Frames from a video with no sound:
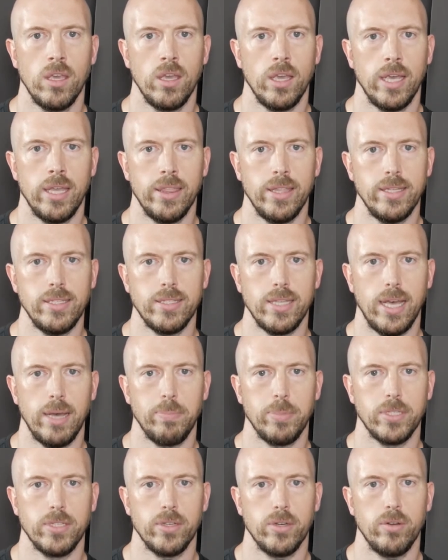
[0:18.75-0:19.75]
In this
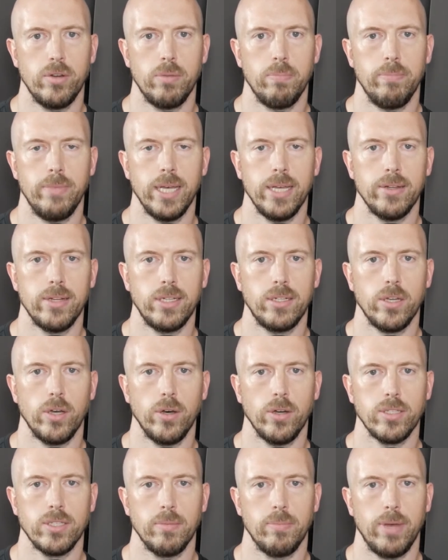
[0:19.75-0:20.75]
episode, Melanie
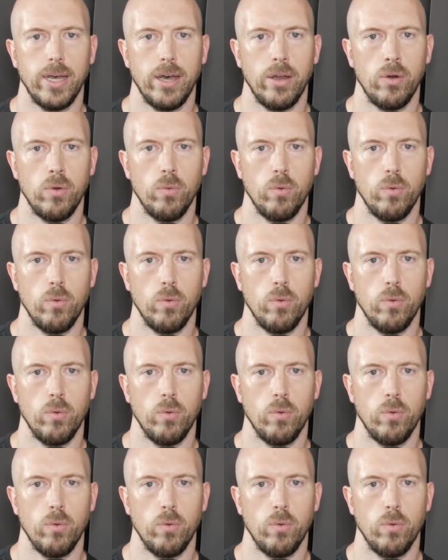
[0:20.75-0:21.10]
talks about